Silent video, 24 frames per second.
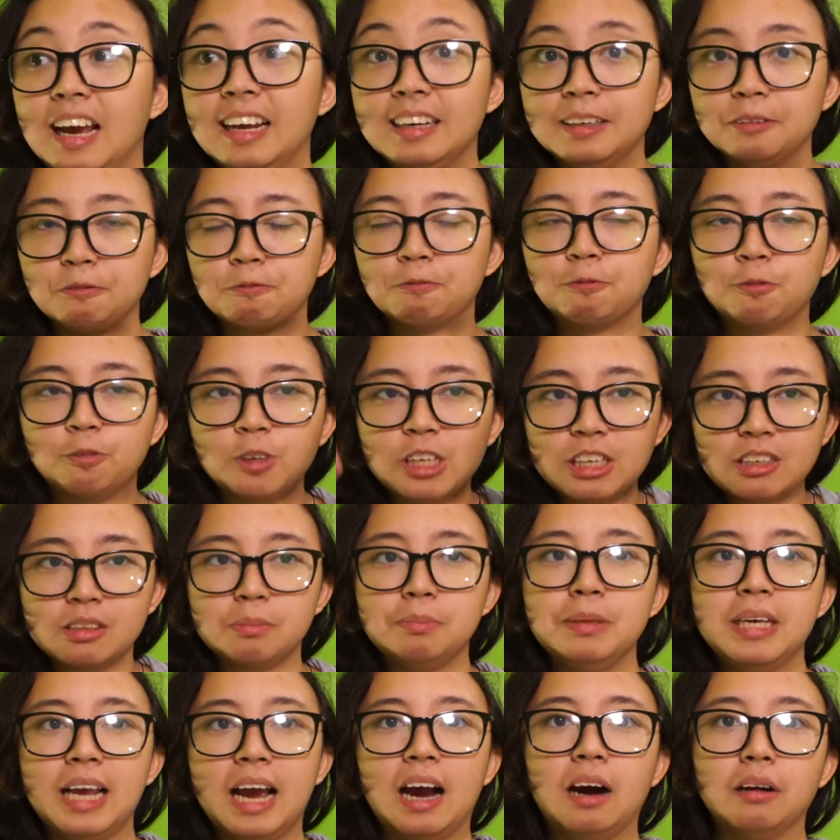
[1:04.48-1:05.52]
and it freaks
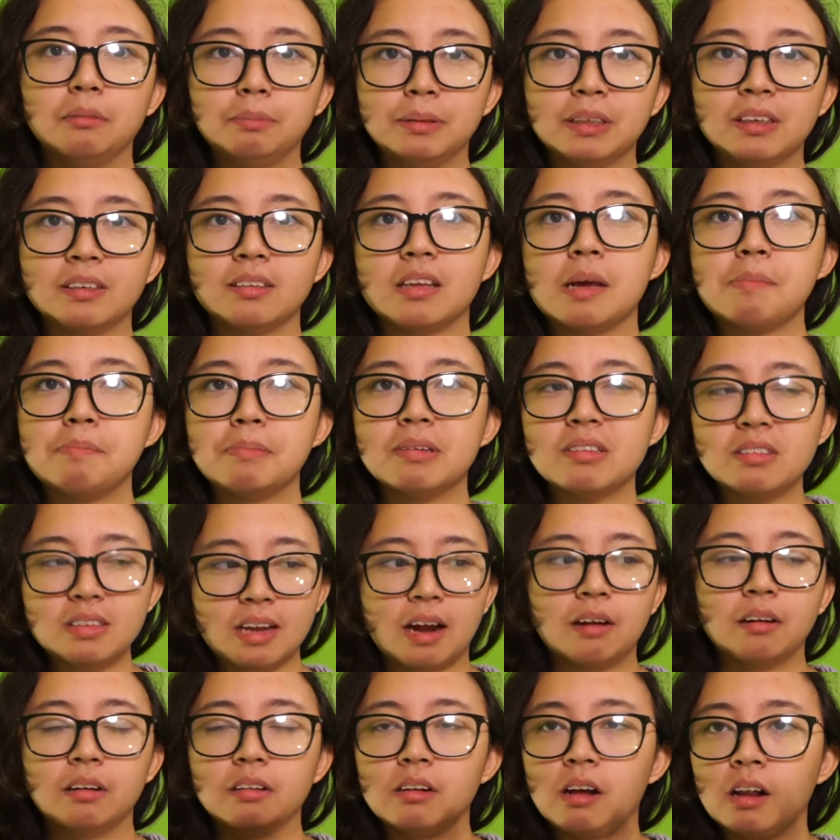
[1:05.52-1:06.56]
me out because I missed
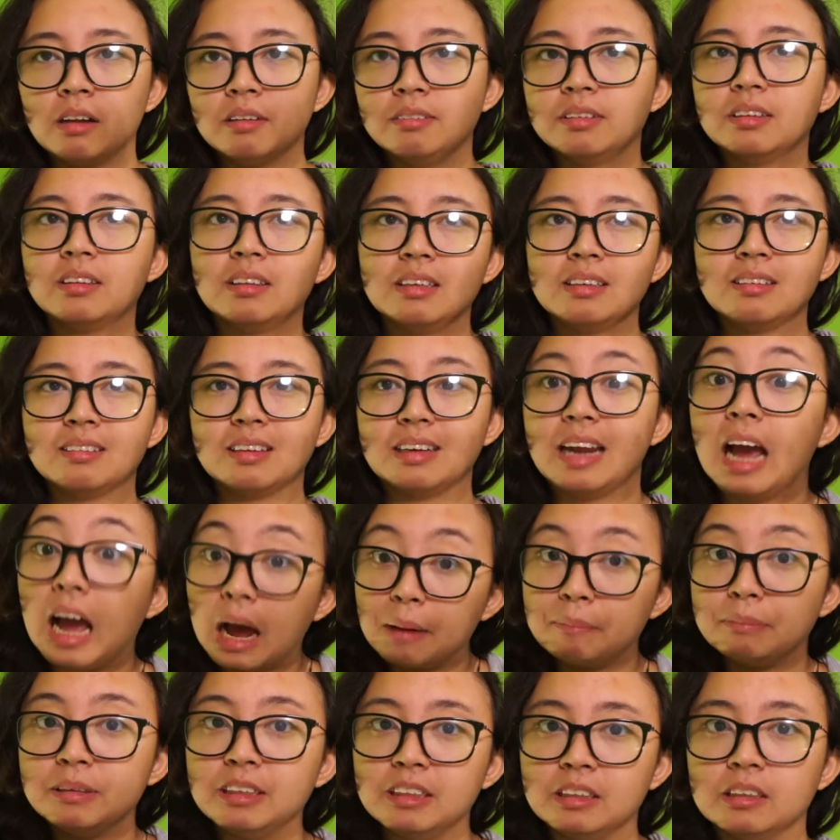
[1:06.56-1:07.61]
out on all of the things that
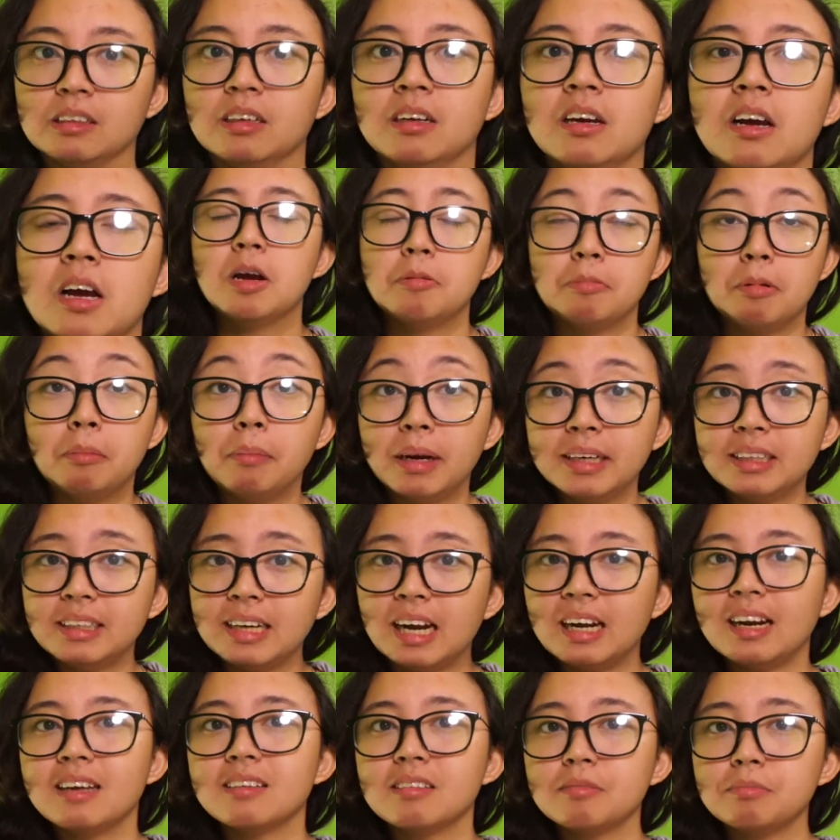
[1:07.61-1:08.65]
happened here. But my
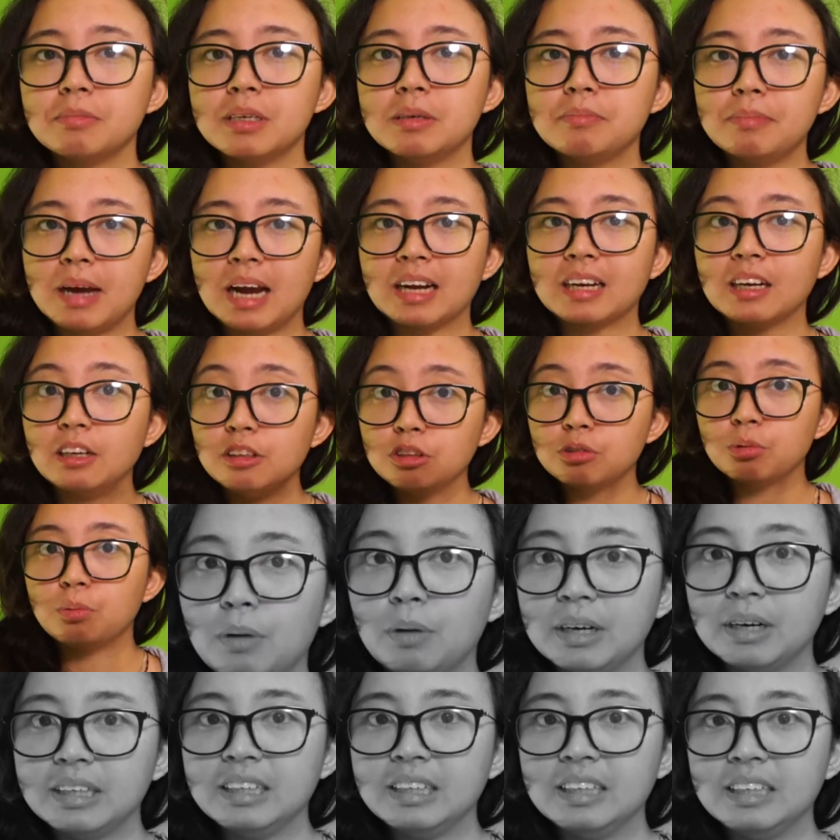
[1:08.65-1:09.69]
dad hasn't been back in
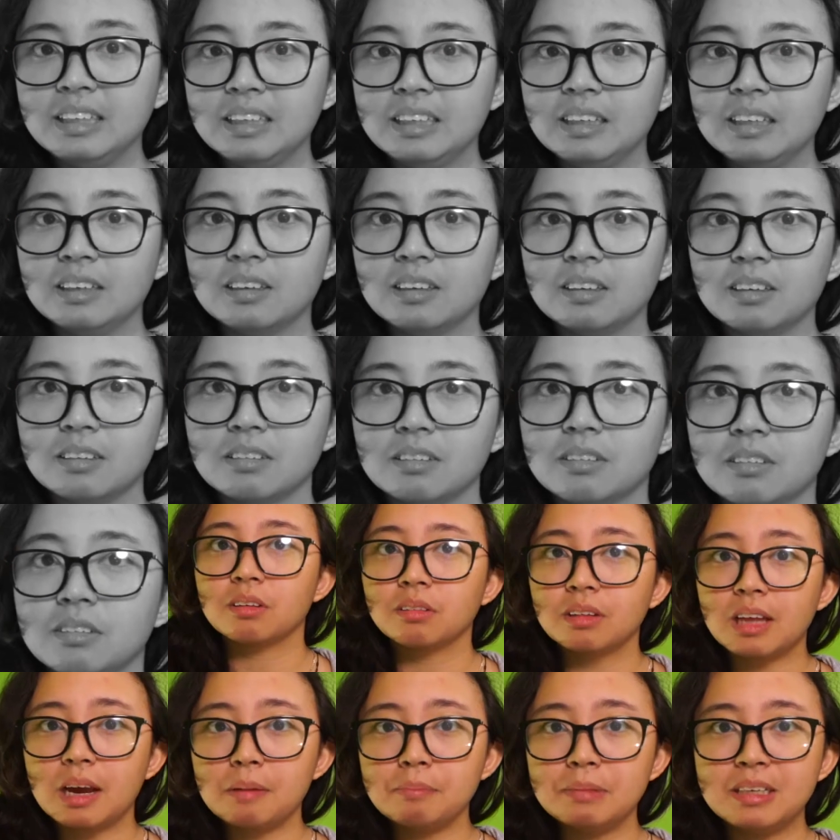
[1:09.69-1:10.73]
20 years.
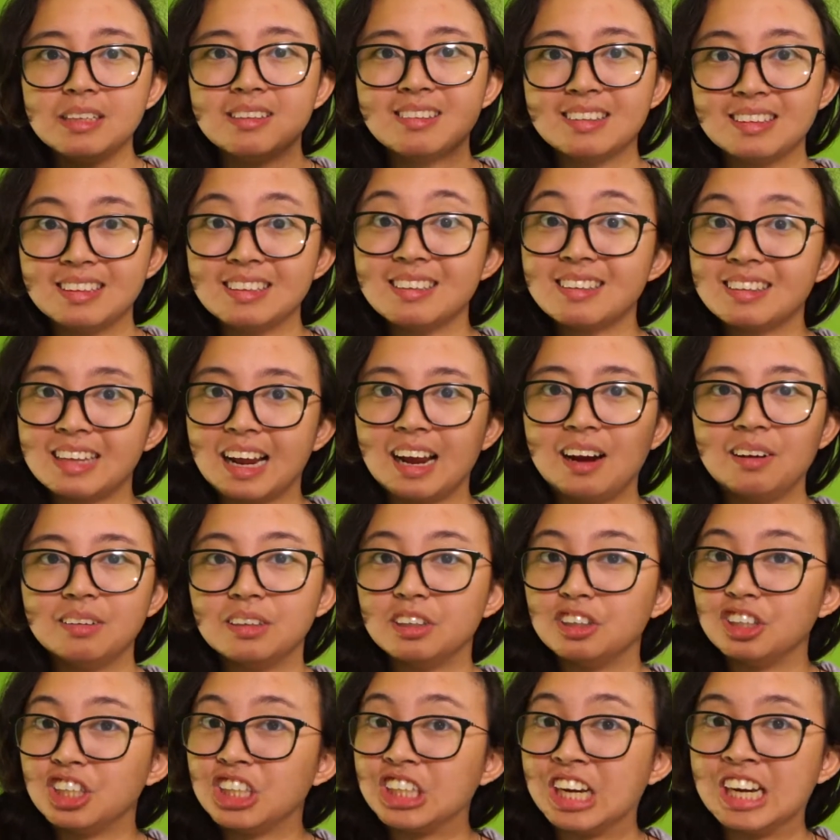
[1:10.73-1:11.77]
So that means this town
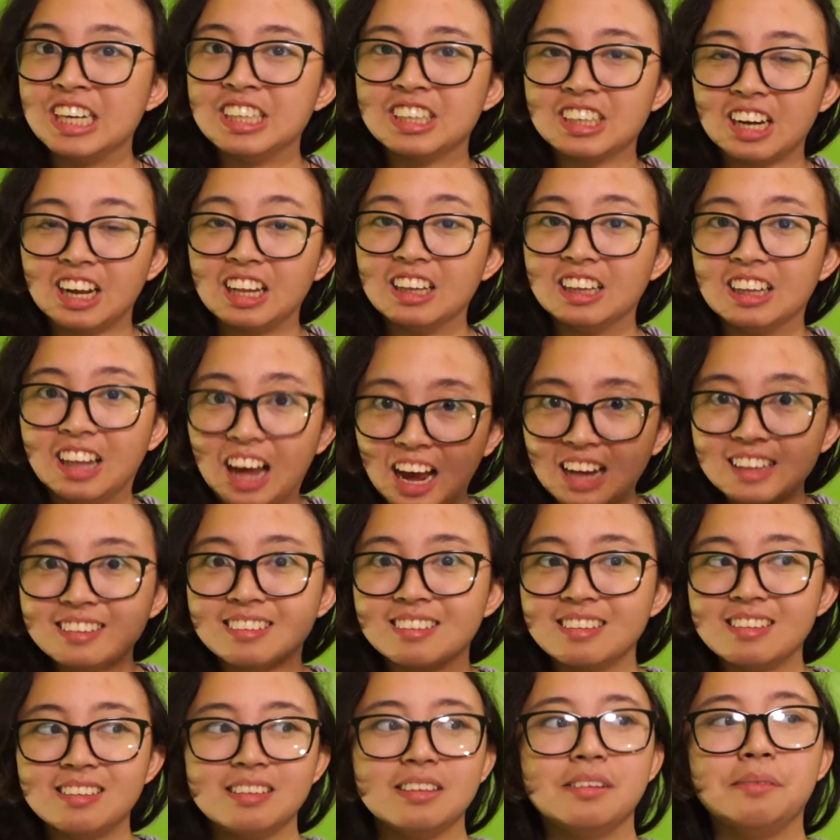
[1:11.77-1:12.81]
has changed a lot
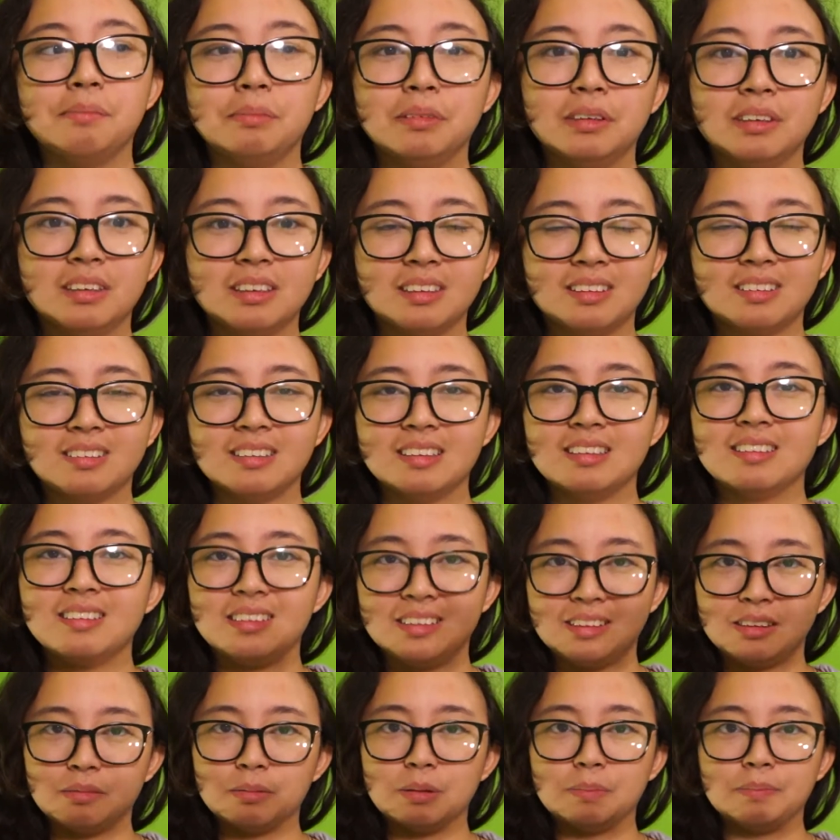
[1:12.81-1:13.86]
since, he, since
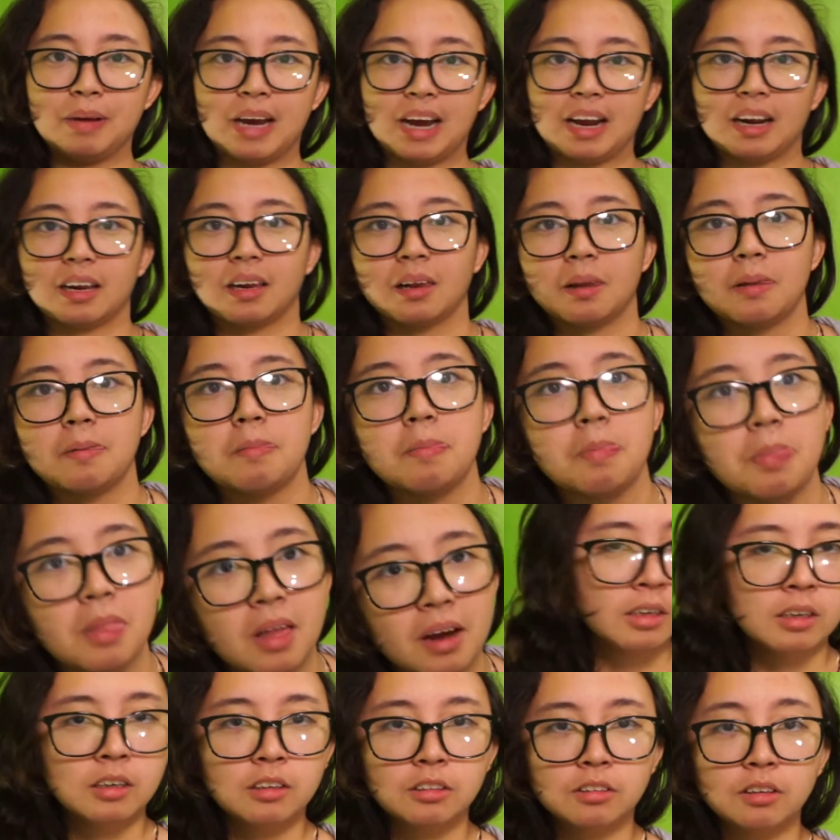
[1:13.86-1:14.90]
he's been back.
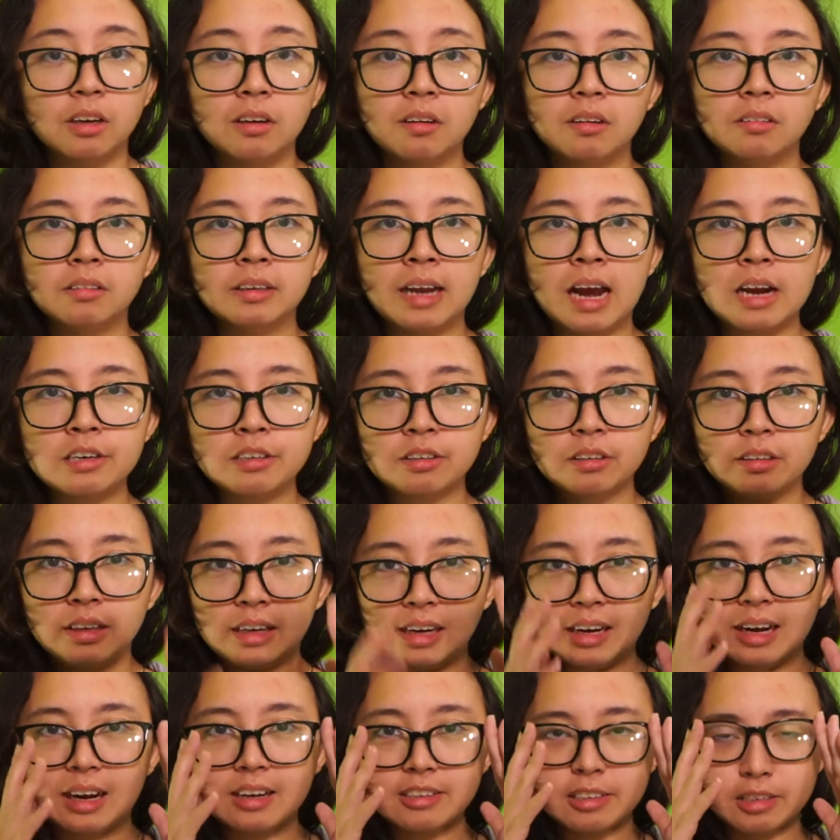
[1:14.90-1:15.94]
So naturally
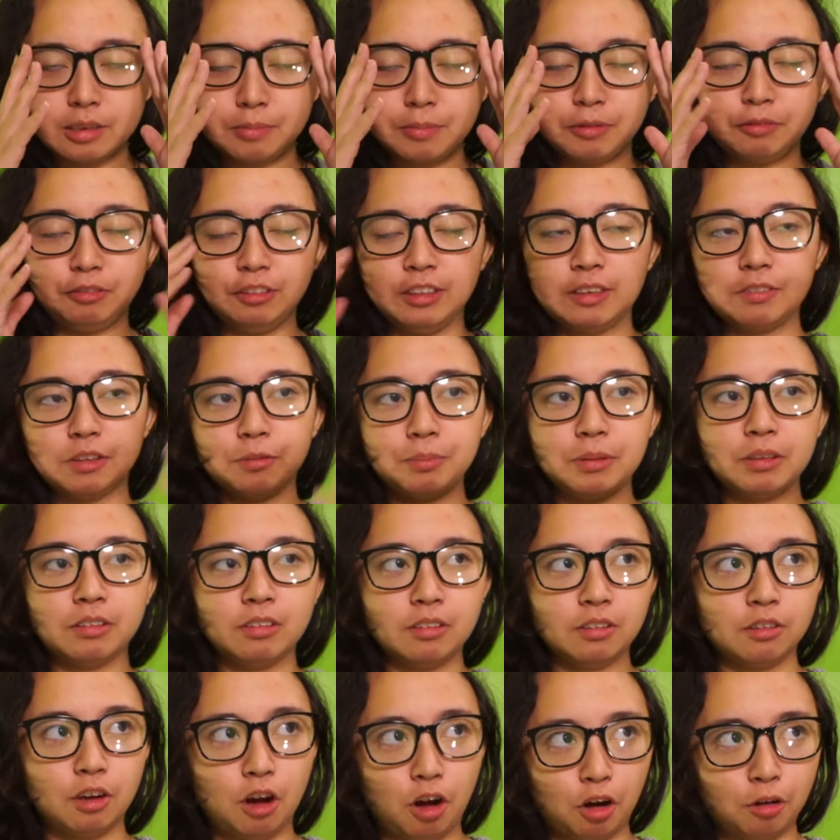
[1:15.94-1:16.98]
I ask him if he ever
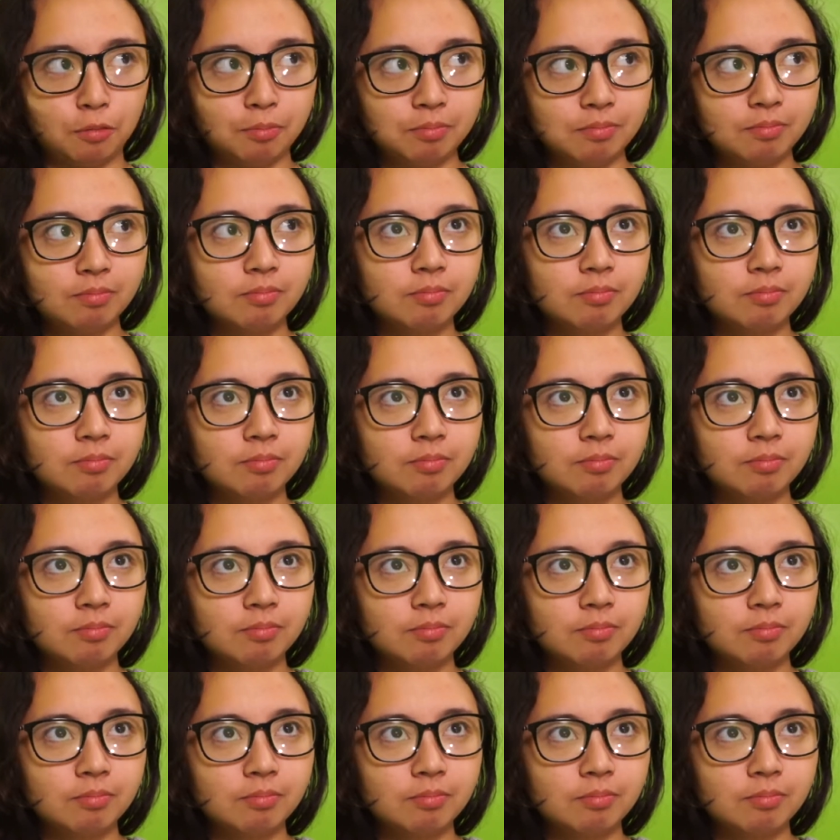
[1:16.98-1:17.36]
misses home.